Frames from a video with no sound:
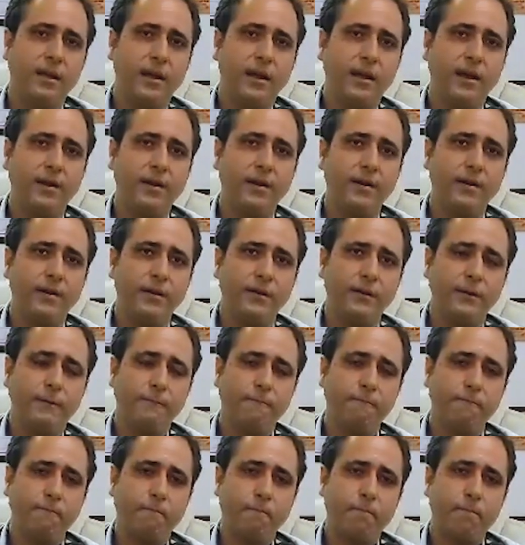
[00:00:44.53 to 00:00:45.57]

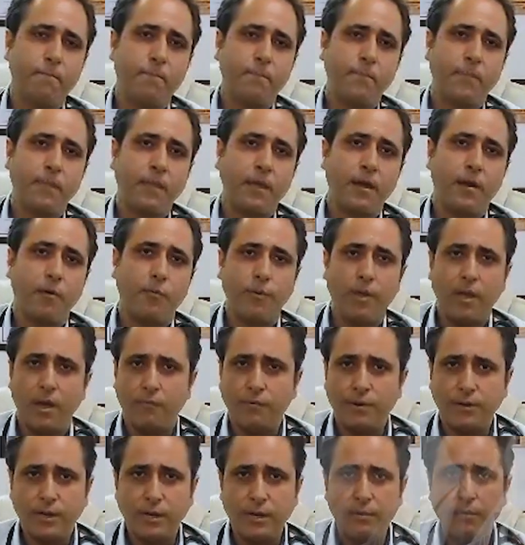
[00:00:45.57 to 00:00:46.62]
And we
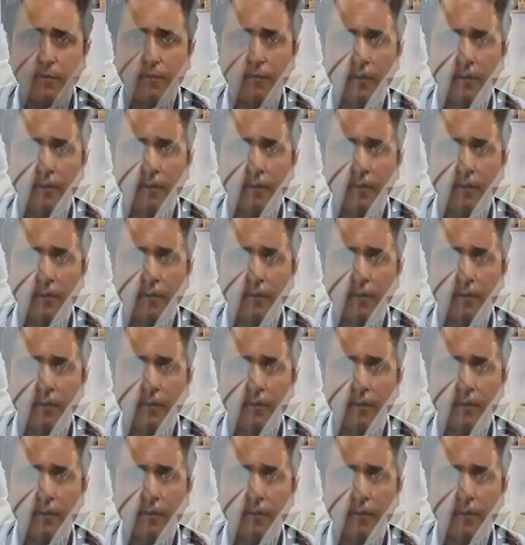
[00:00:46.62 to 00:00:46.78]
have a team